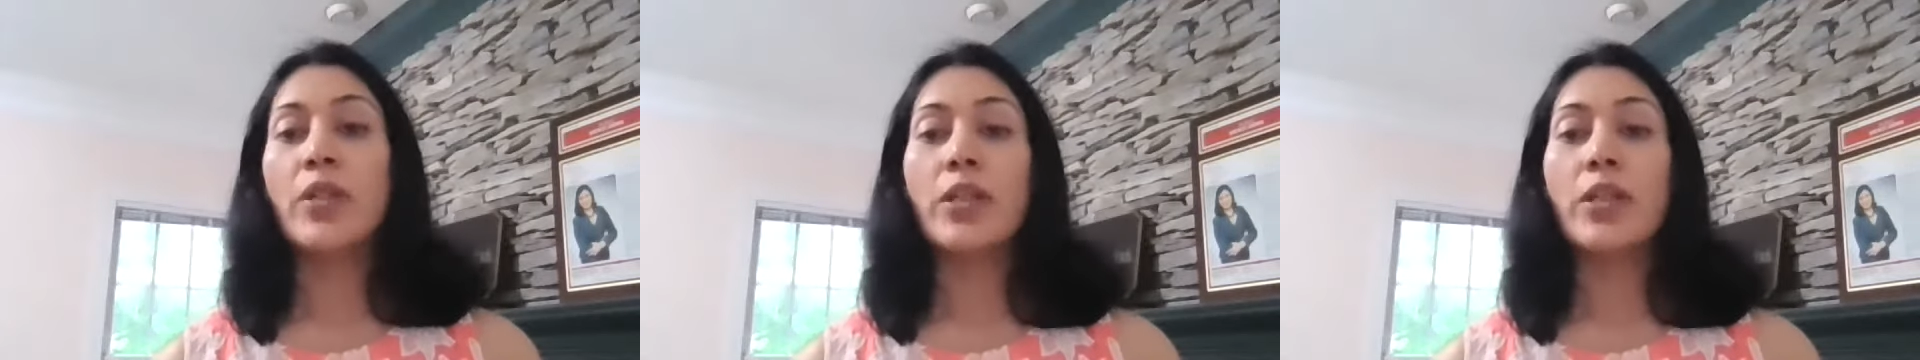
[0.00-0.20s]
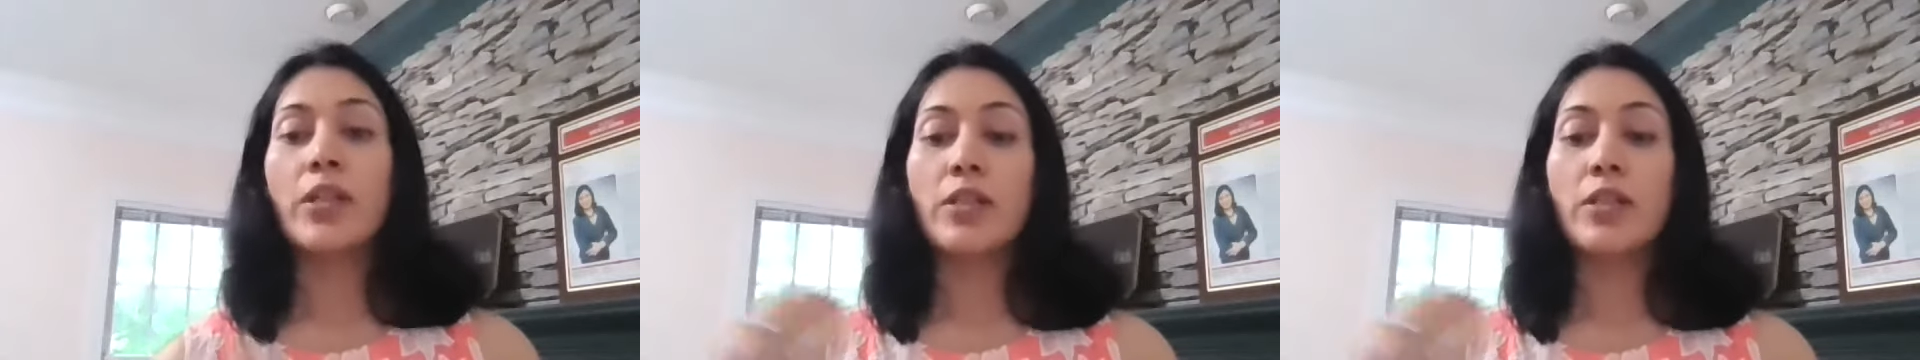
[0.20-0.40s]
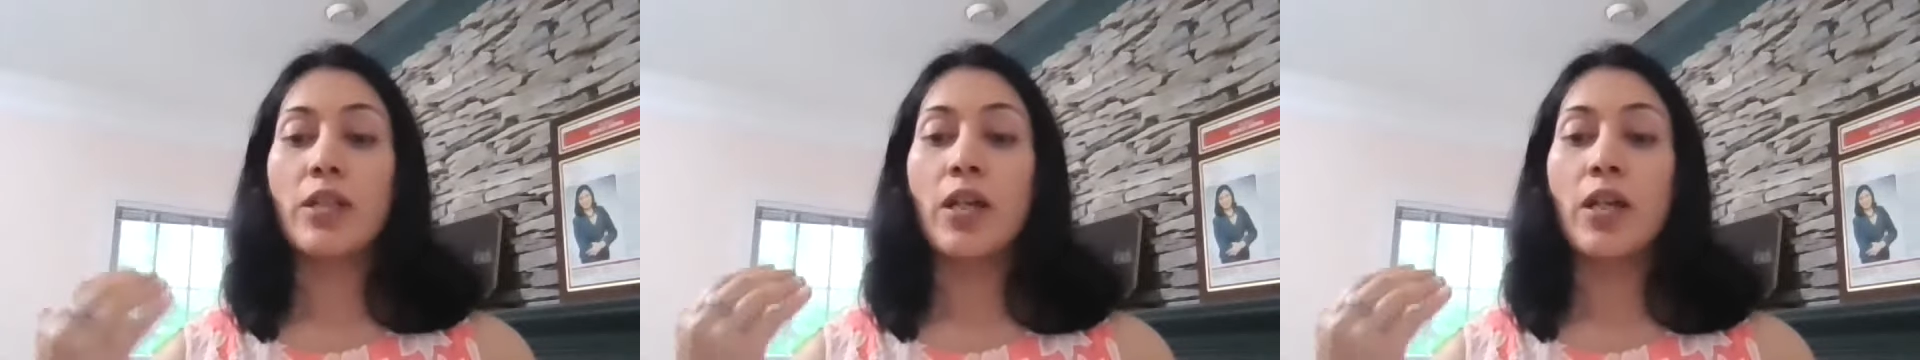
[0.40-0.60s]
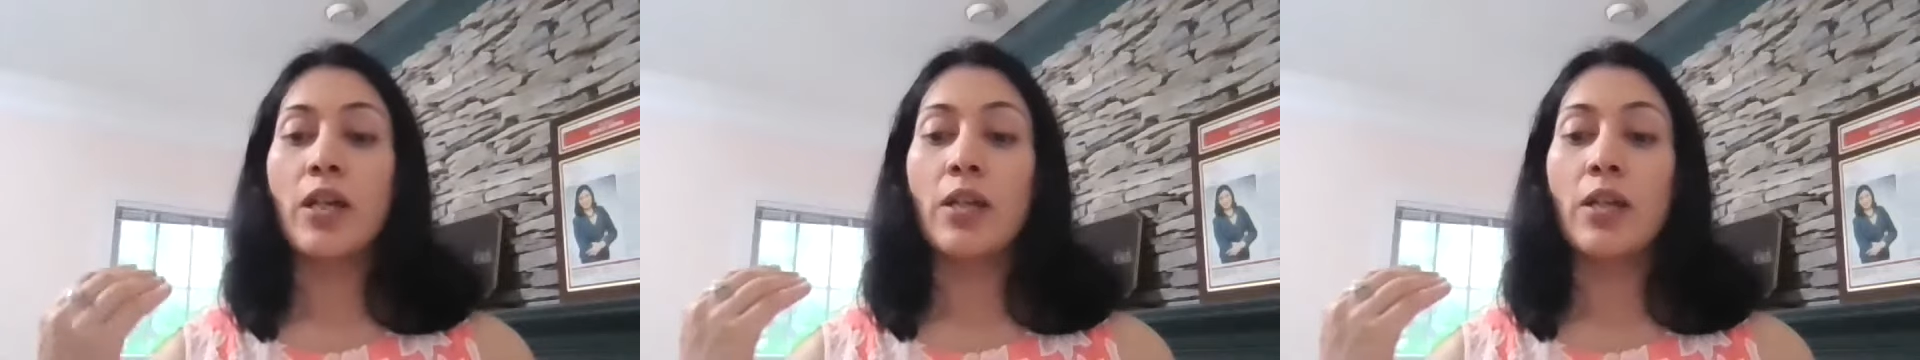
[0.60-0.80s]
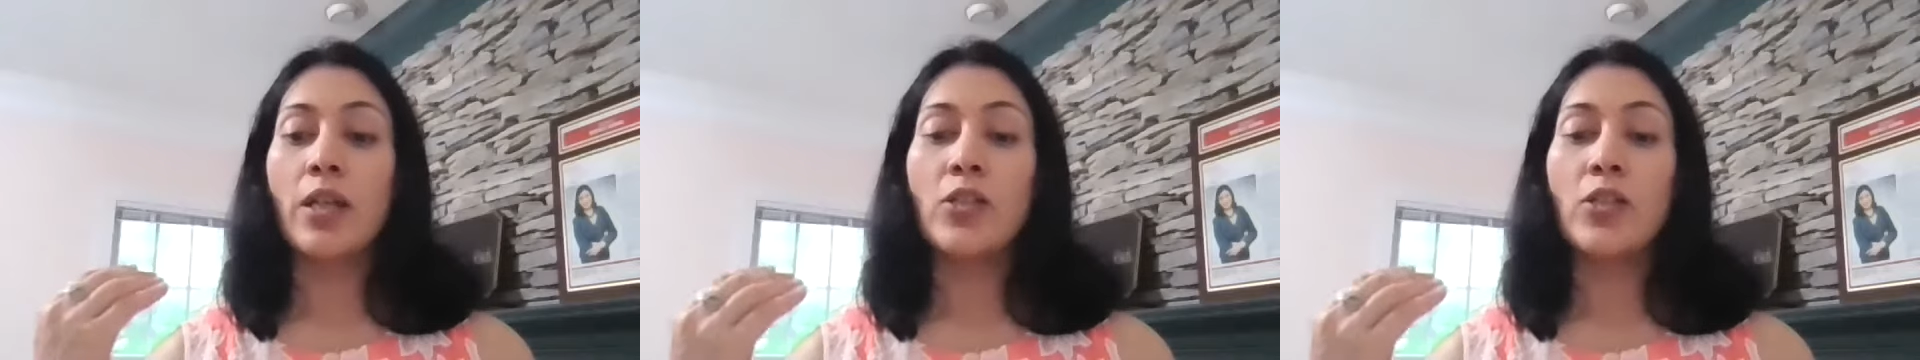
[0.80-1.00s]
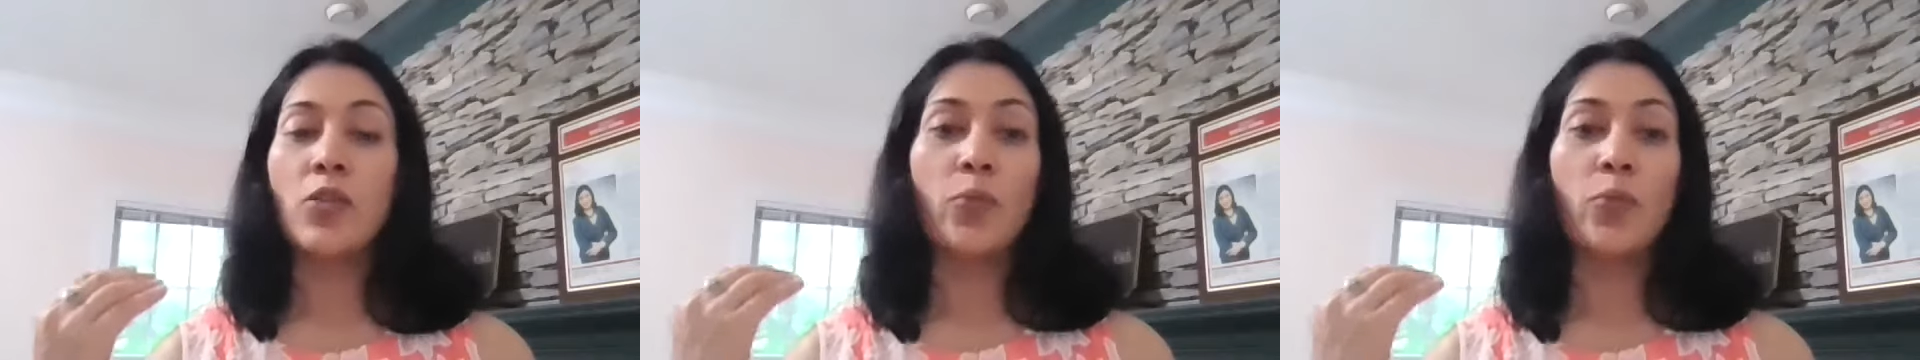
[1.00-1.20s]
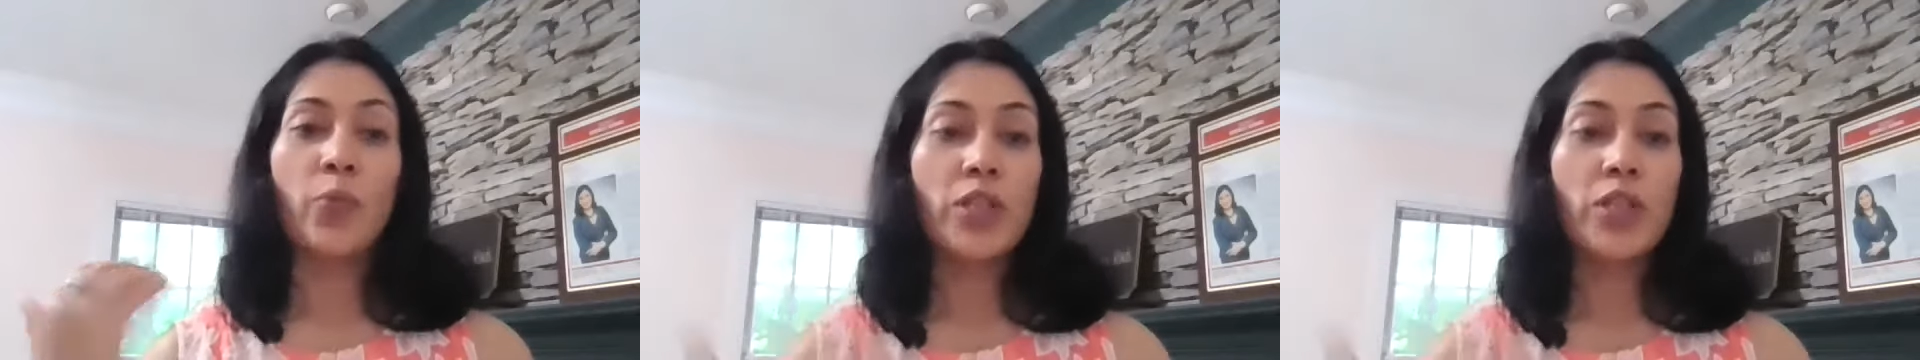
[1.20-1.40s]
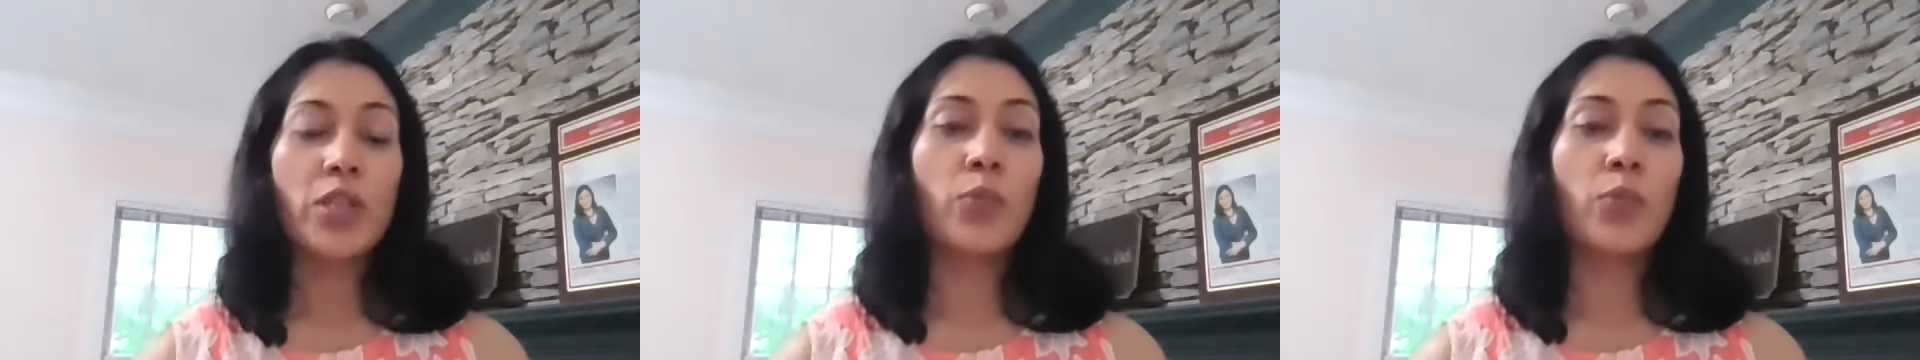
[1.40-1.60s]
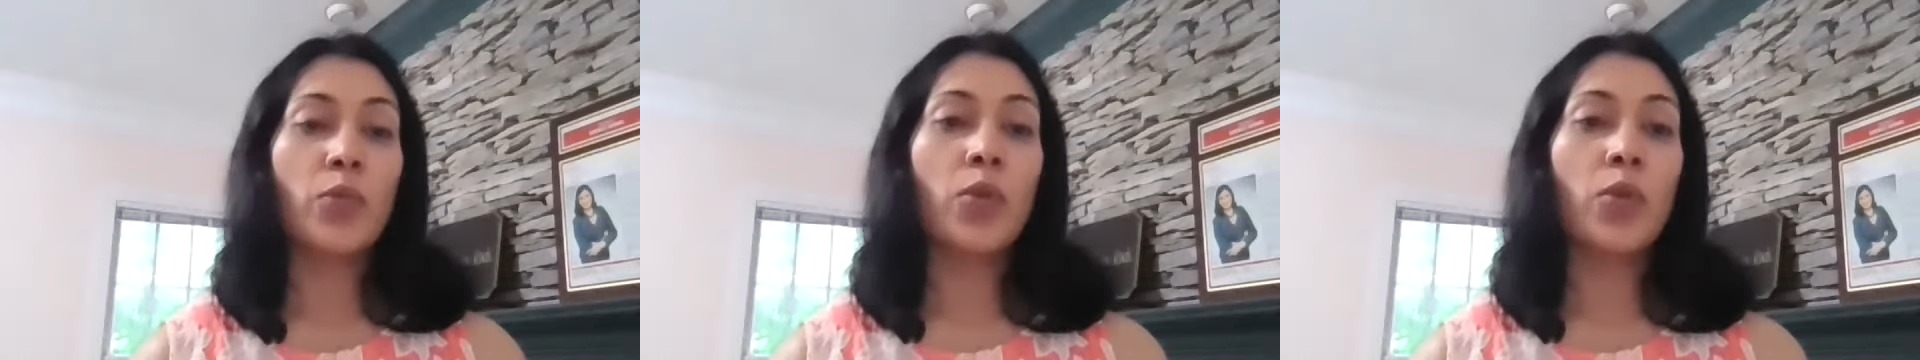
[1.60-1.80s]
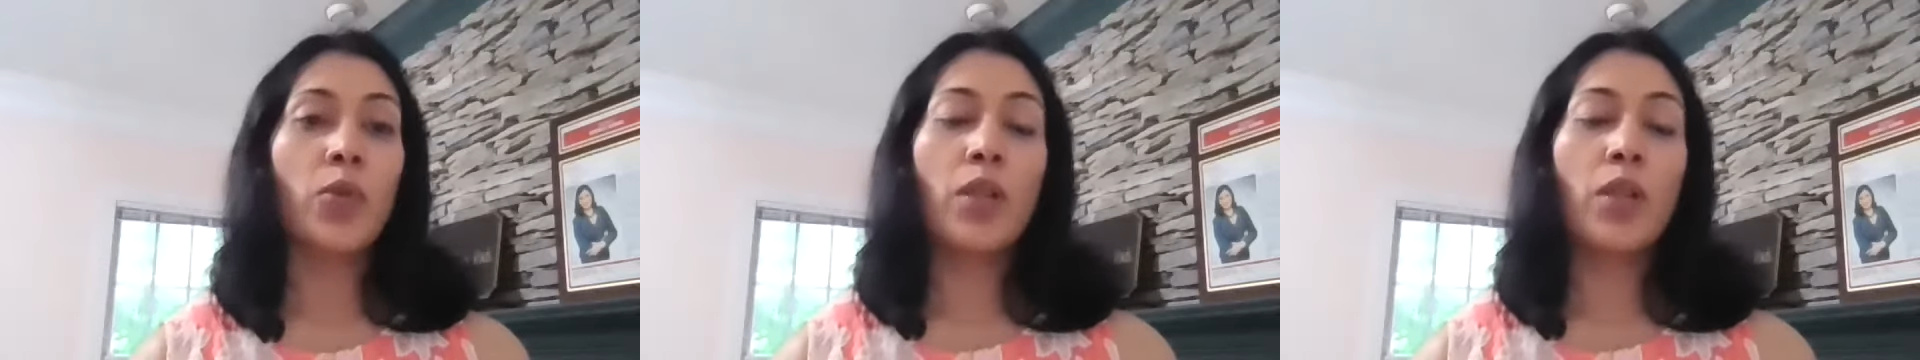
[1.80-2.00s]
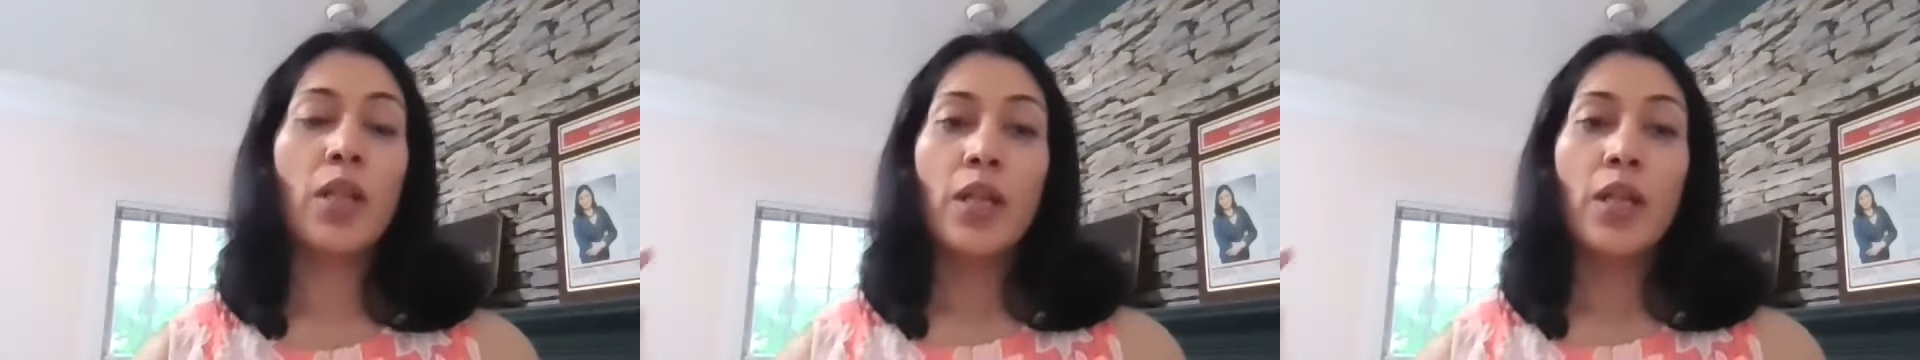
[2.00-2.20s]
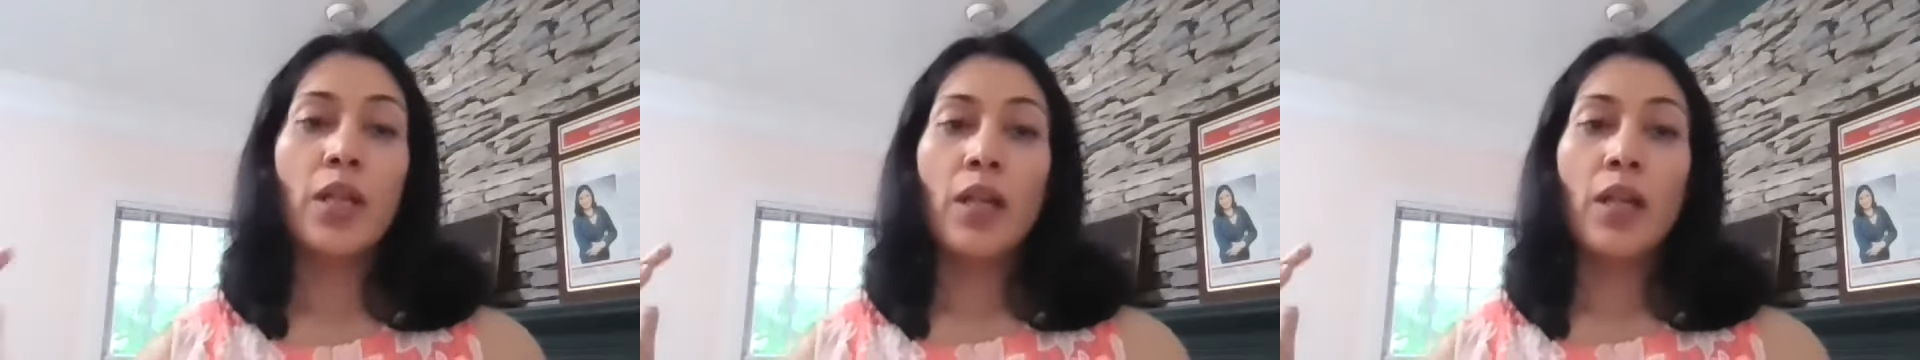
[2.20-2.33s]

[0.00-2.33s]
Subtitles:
Whether it's your principal,